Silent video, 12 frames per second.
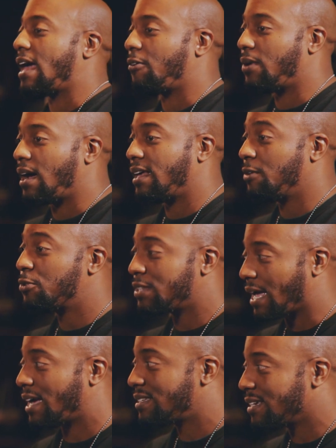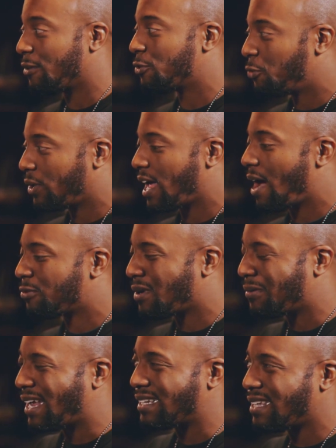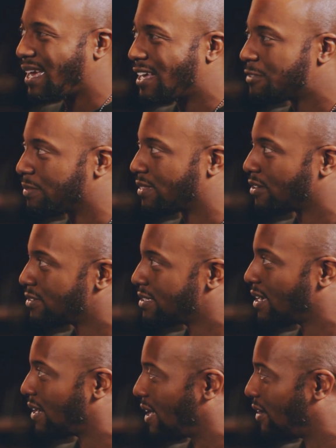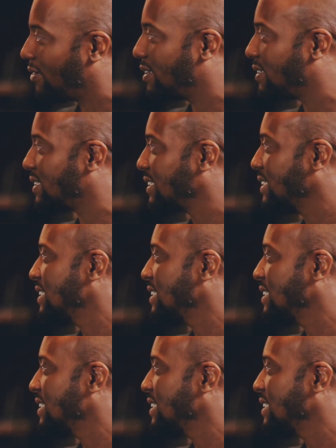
Like when it was one of the albums where I was like, dang, I spent $13.99 on this.